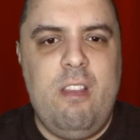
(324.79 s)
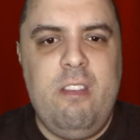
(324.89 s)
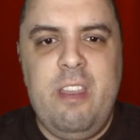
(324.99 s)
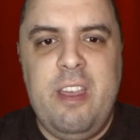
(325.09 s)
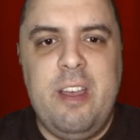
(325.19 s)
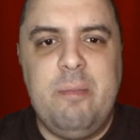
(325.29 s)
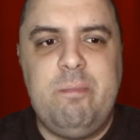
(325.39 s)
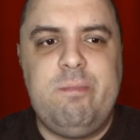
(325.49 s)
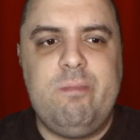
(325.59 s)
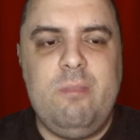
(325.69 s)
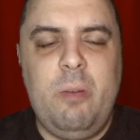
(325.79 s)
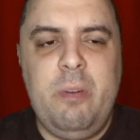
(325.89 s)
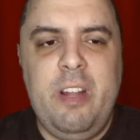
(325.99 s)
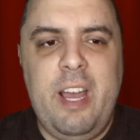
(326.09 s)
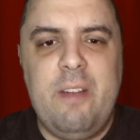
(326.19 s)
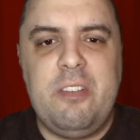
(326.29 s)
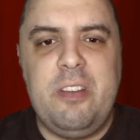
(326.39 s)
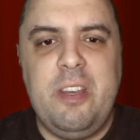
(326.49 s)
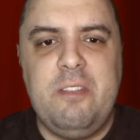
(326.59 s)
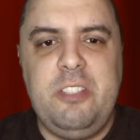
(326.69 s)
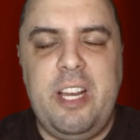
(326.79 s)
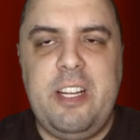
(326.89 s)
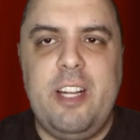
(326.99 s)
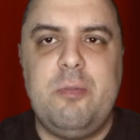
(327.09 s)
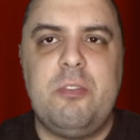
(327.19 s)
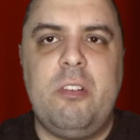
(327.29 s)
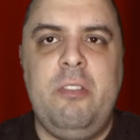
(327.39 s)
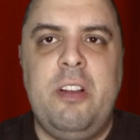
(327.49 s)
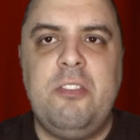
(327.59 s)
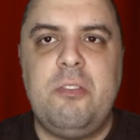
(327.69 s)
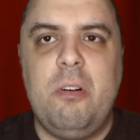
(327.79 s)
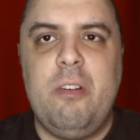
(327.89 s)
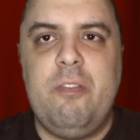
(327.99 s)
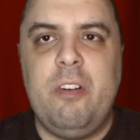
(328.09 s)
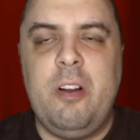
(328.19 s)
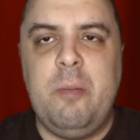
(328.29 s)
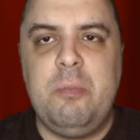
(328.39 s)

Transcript: Yeah, I'm gonna have to give Jack Ketchum's Girl Next Door from